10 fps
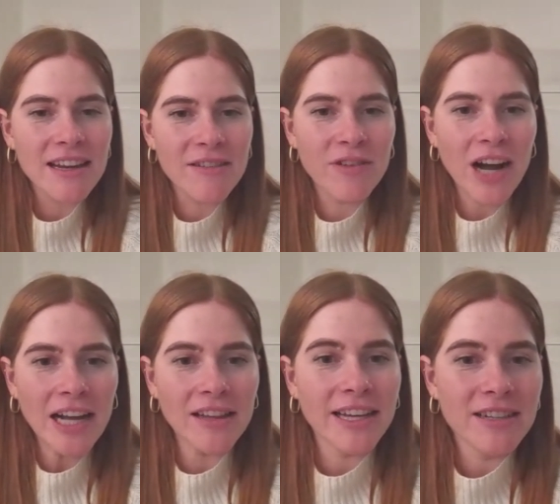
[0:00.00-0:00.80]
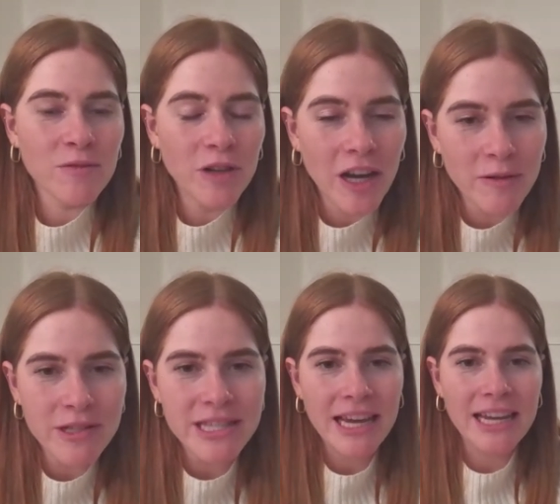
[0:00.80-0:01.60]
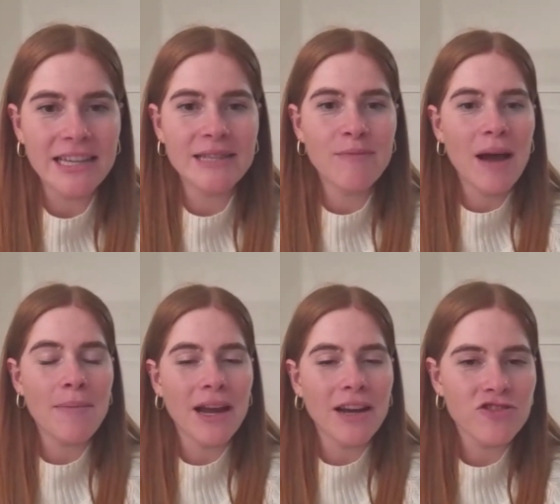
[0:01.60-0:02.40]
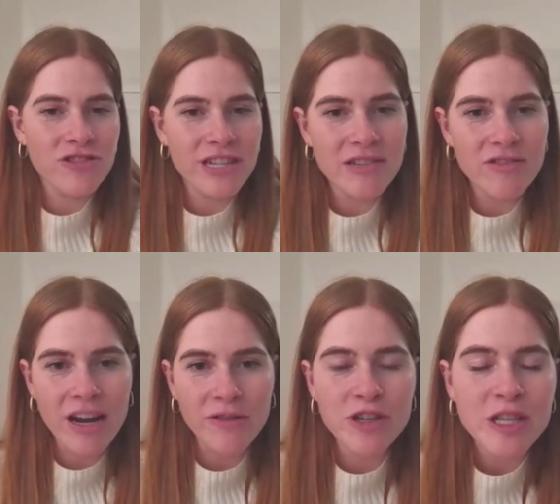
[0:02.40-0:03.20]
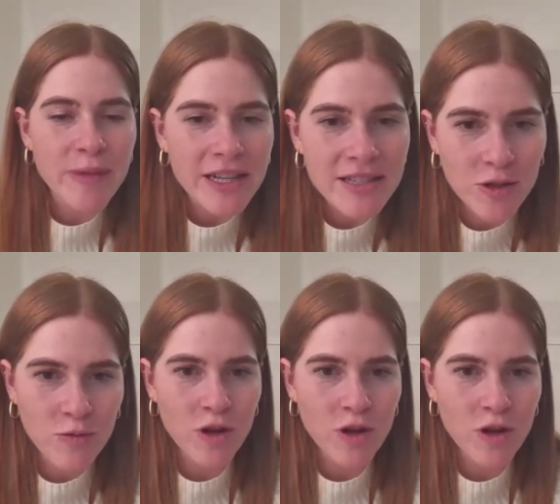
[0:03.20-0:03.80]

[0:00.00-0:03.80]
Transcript: have violated what I would say is my boundaries around respect in the mm.